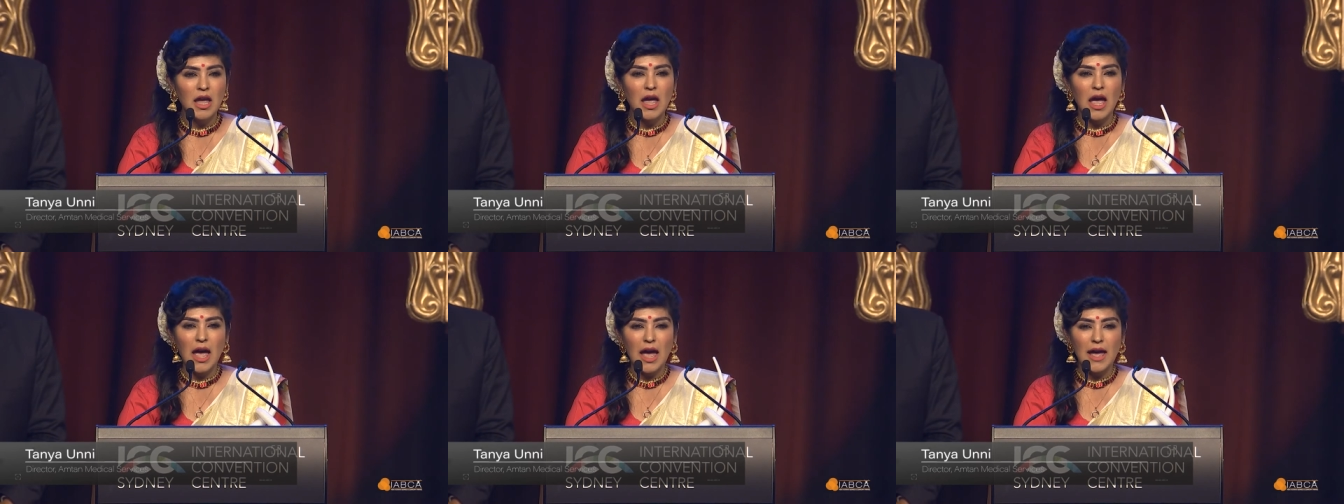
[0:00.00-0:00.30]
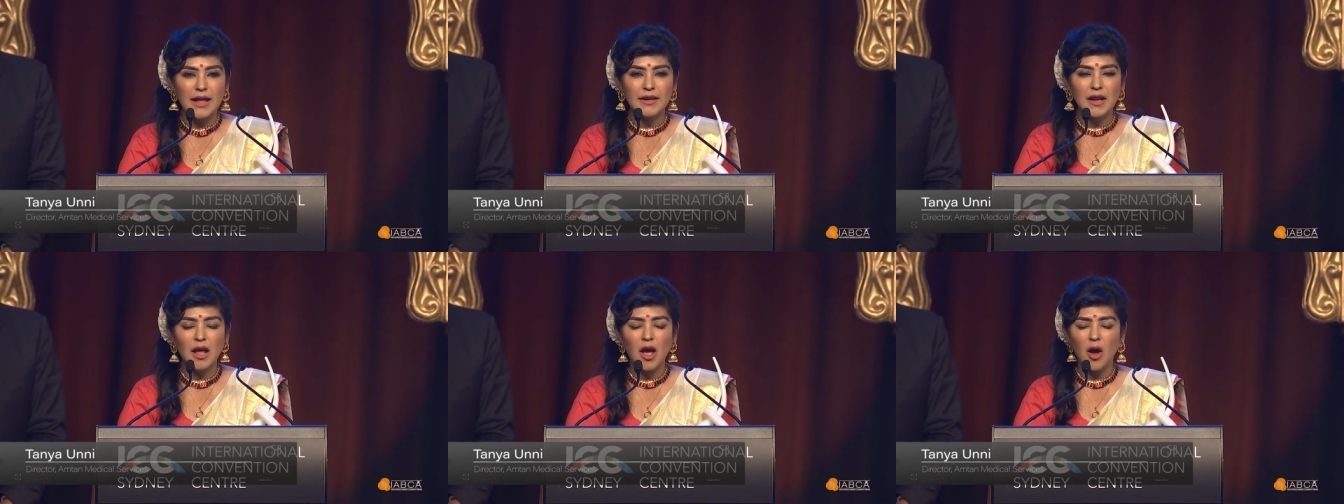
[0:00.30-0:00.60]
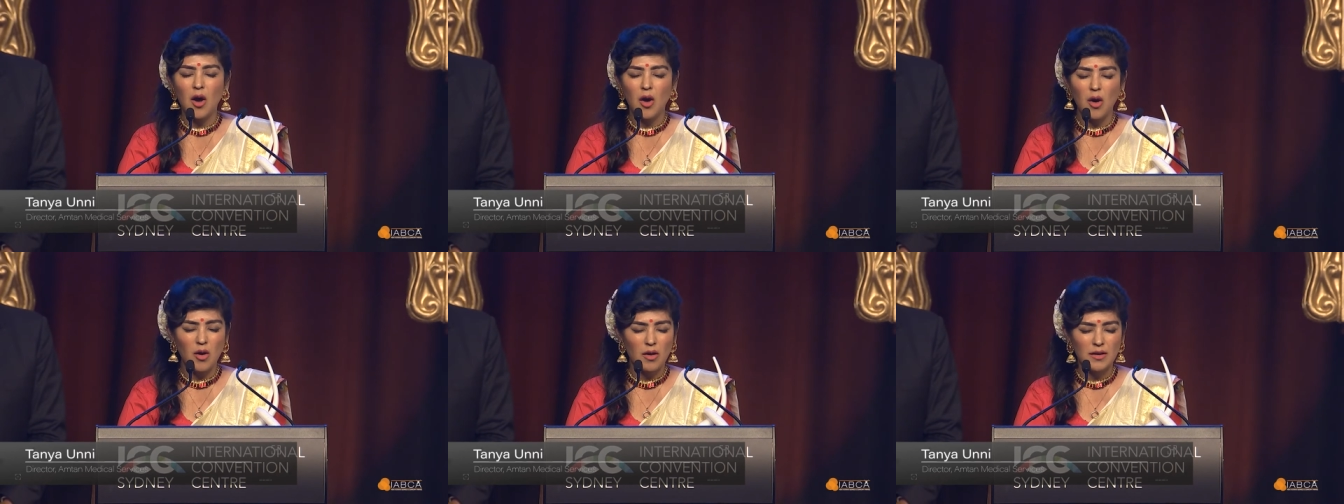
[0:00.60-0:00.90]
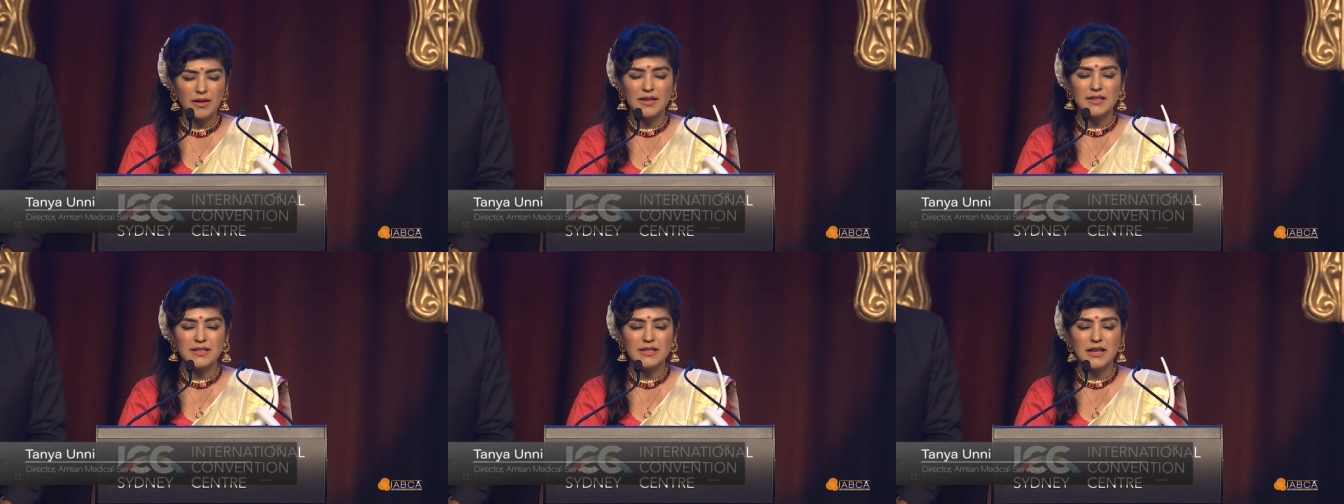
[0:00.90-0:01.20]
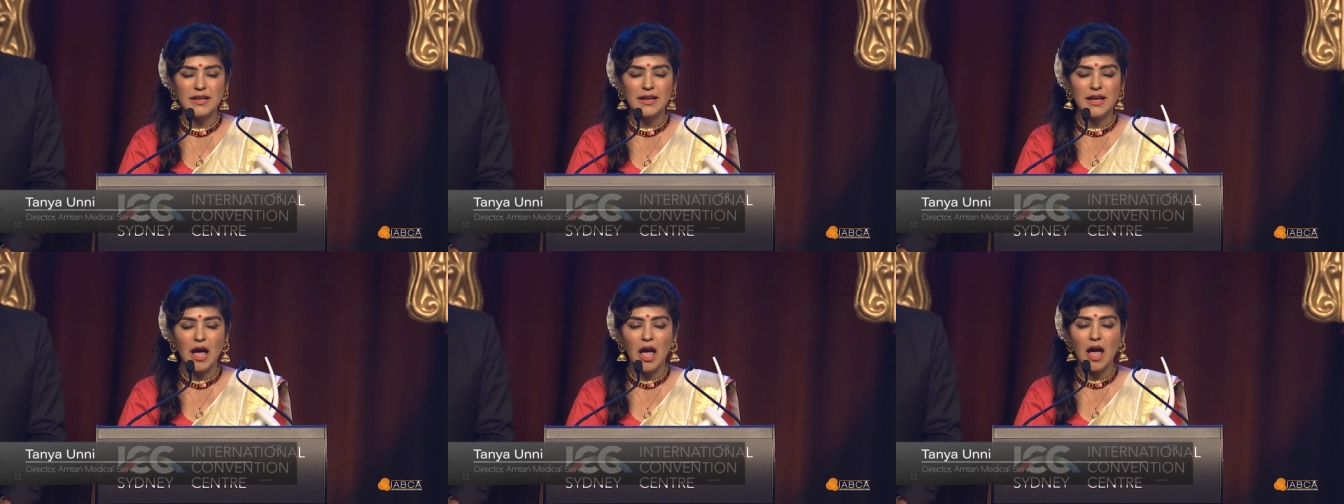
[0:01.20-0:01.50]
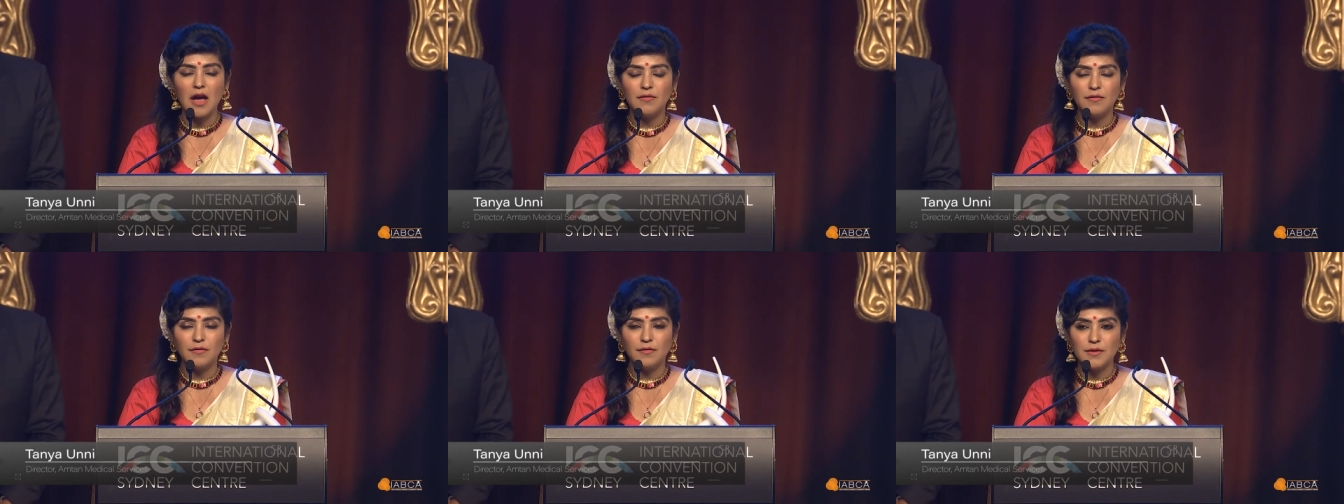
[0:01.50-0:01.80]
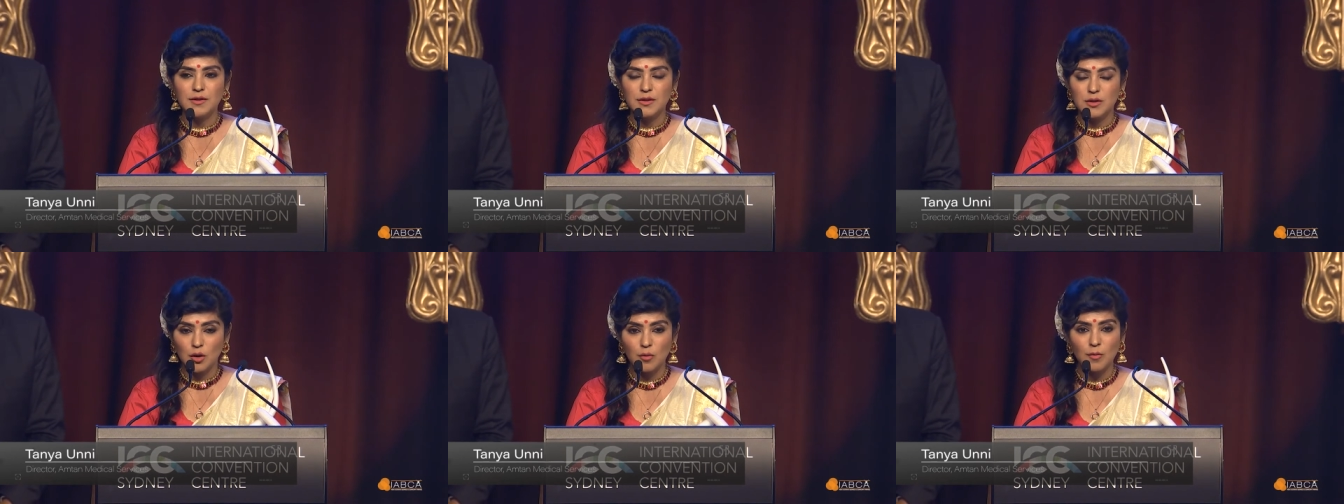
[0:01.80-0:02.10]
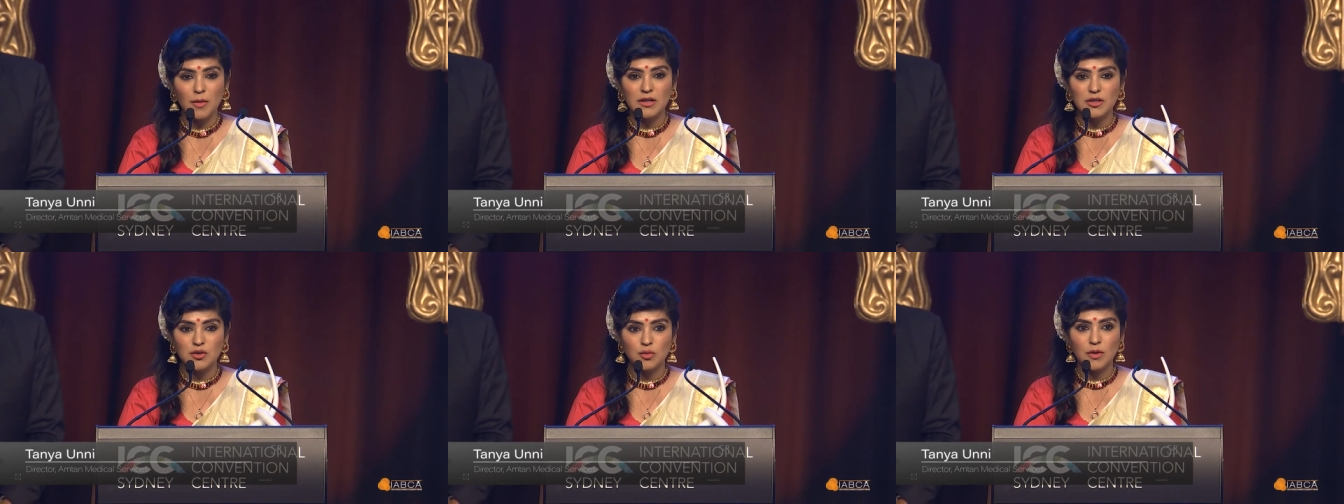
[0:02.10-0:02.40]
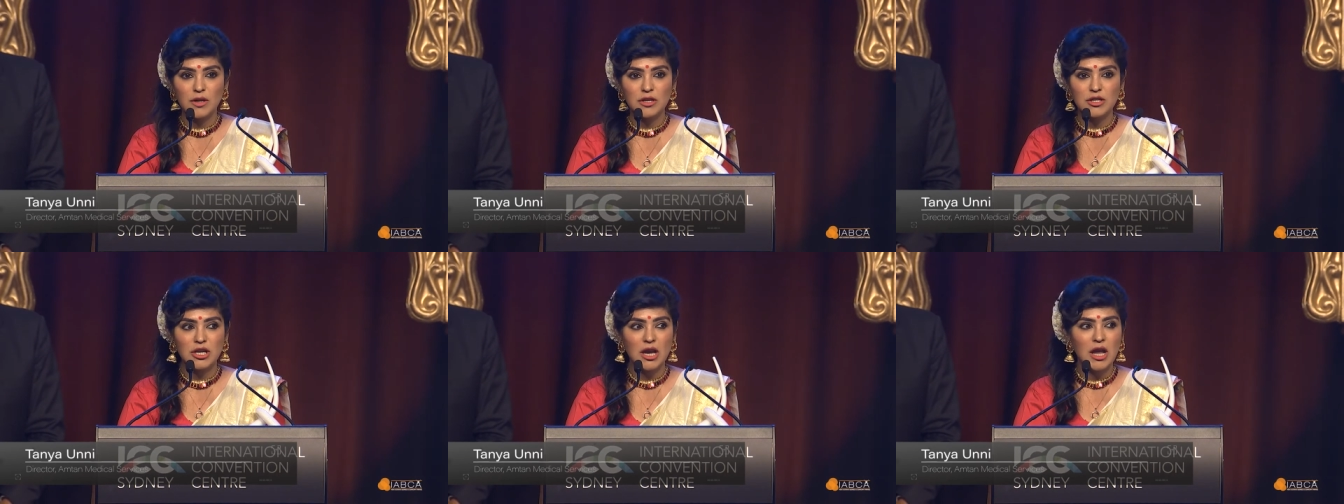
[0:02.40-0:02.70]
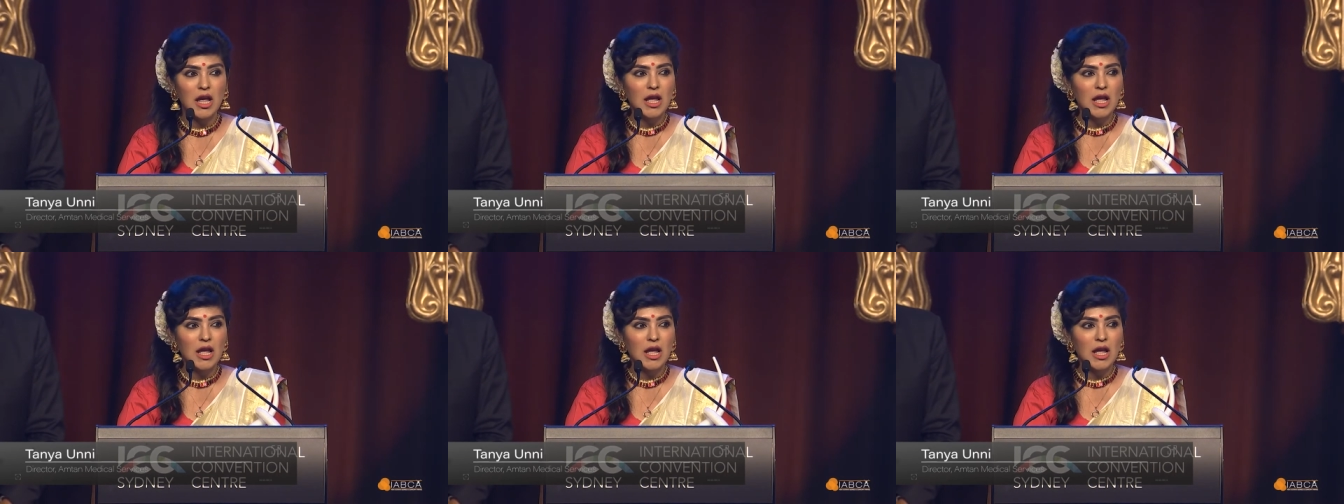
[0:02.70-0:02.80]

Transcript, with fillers: And honestly, I have so much wish